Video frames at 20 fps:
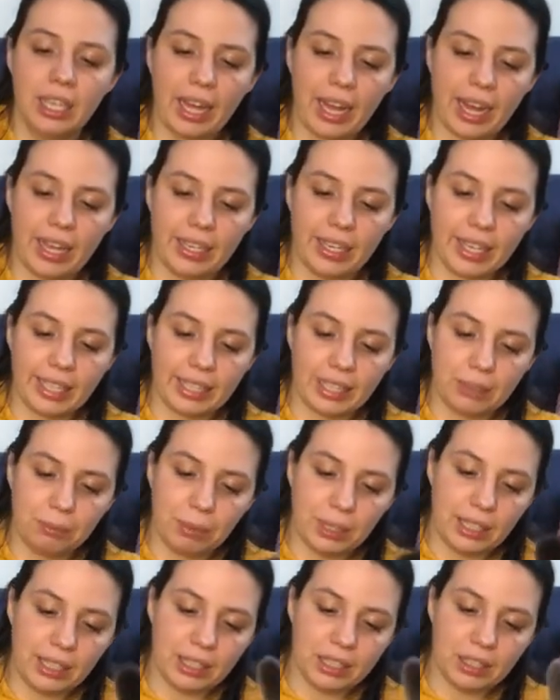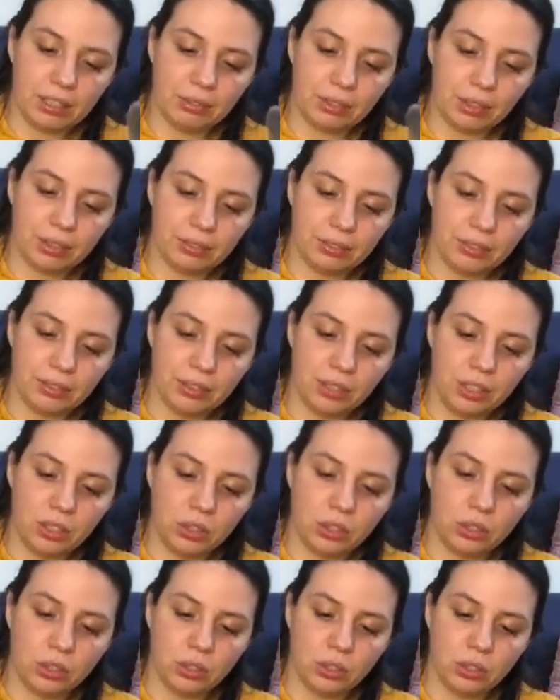And they can be knitted with
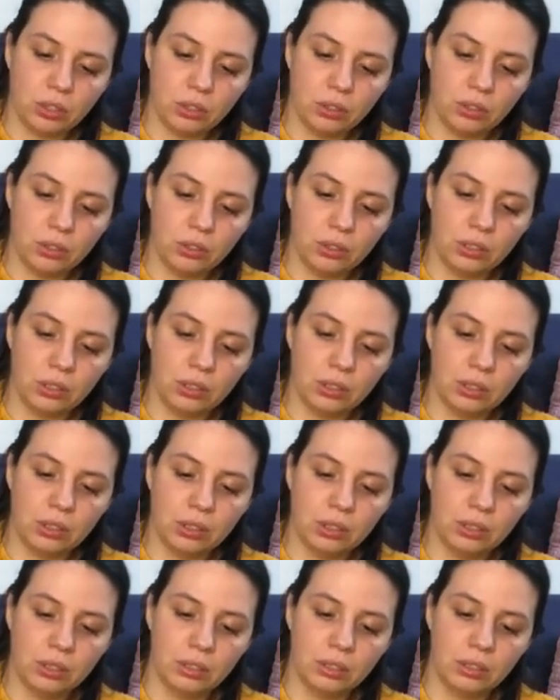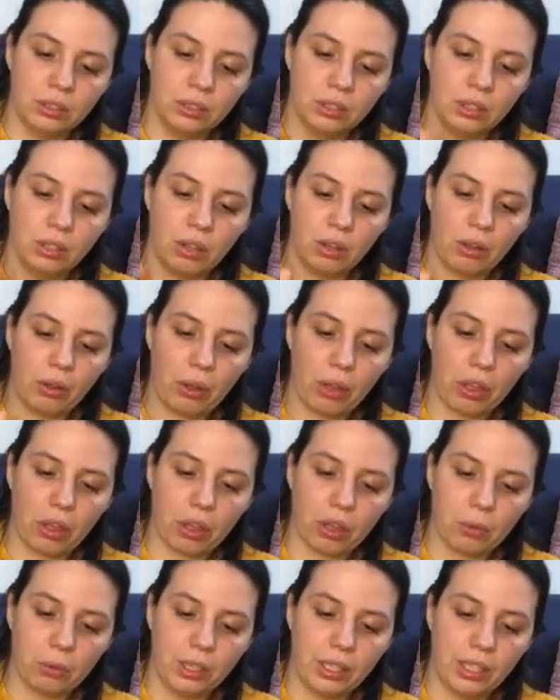2 or
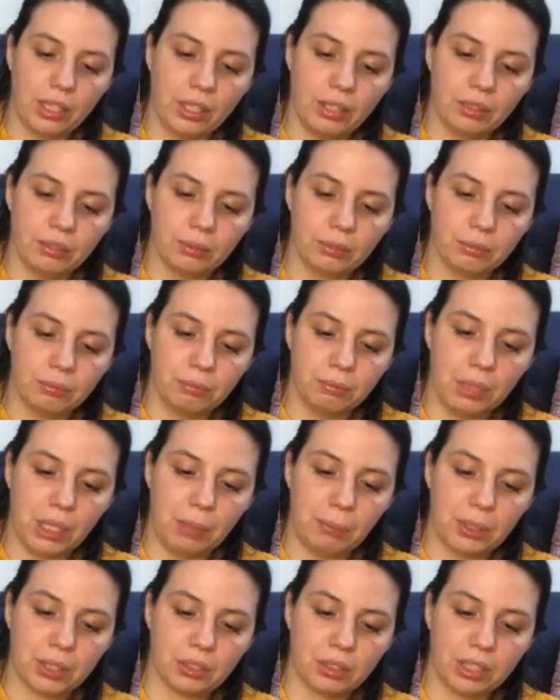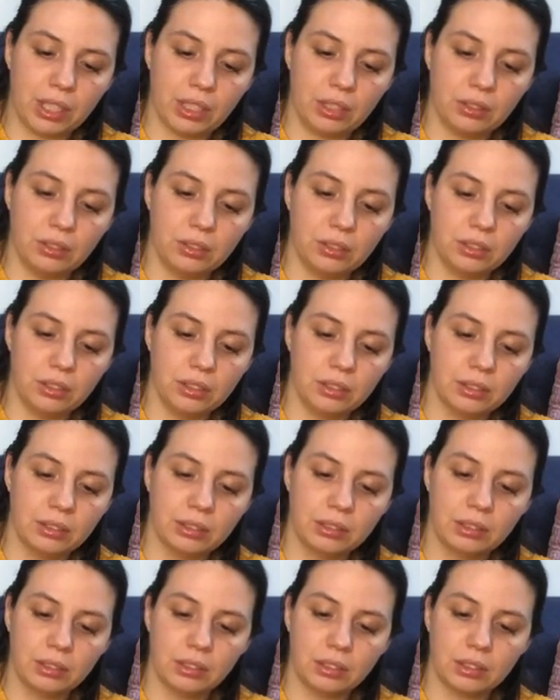3 millimeter needles.
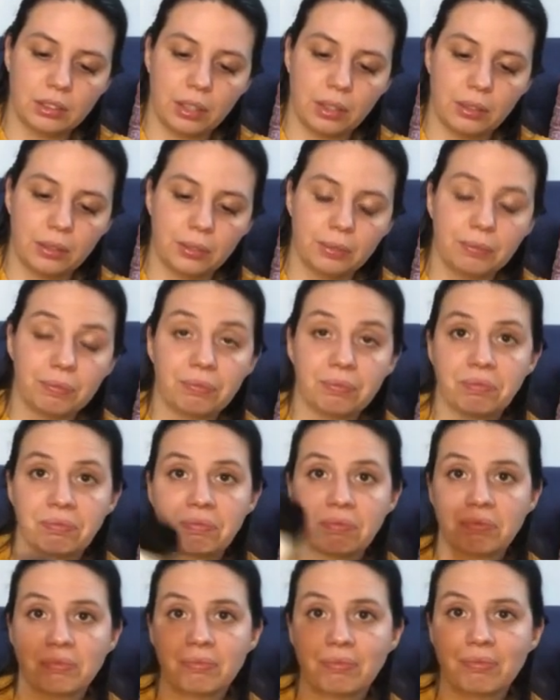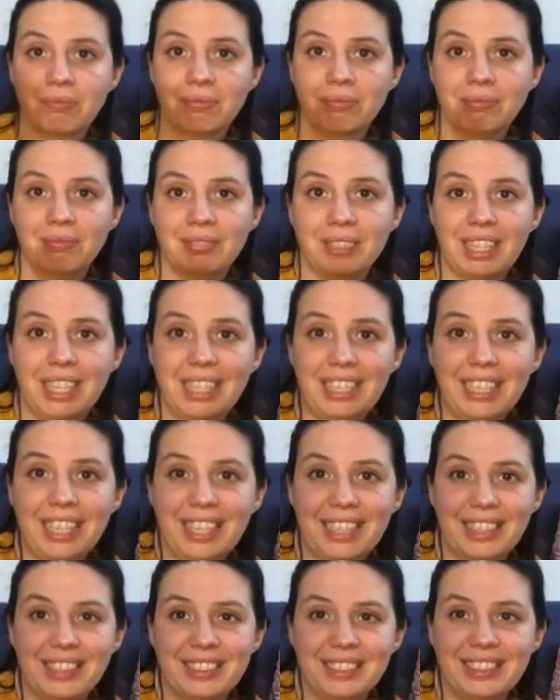So
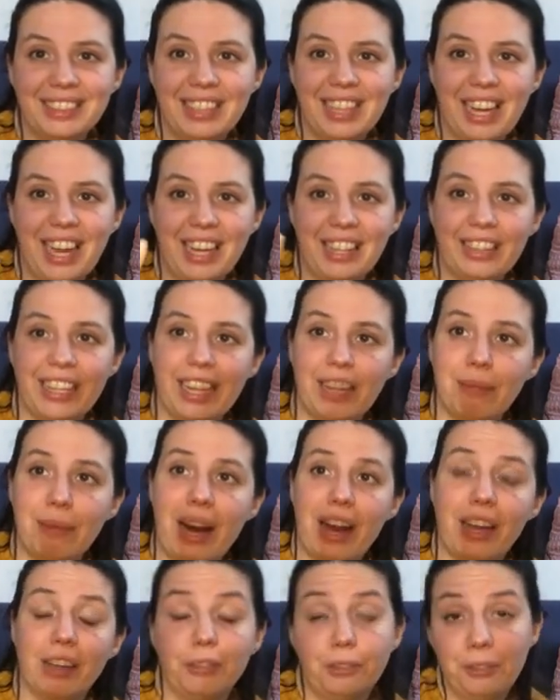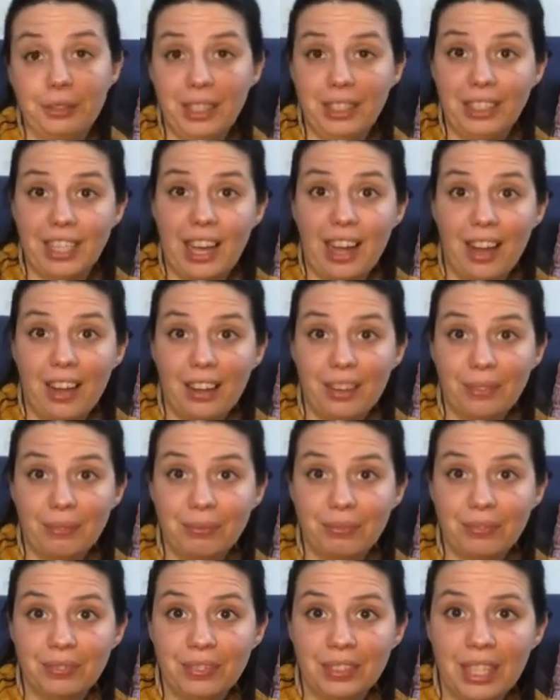yeah, and they by Filgar,
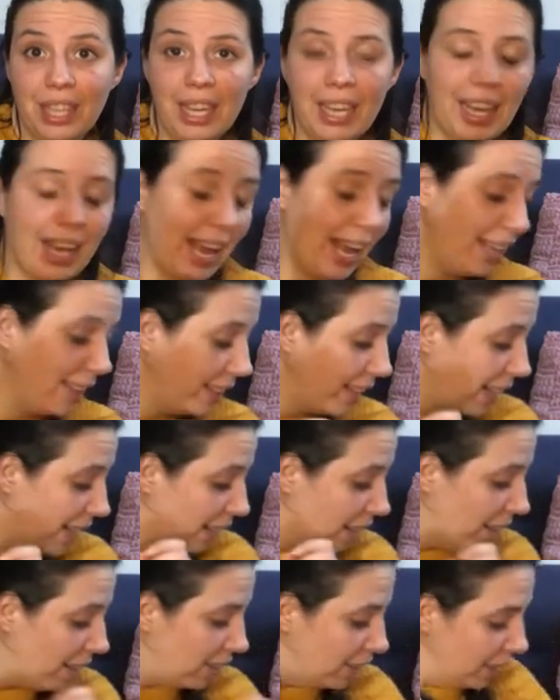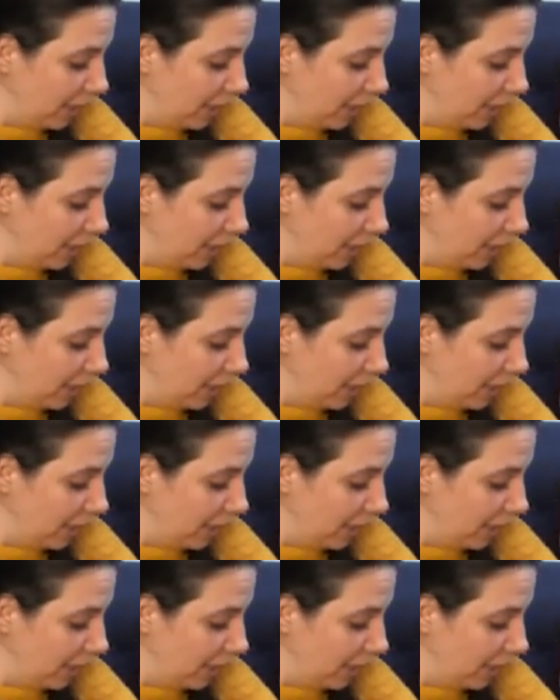and they are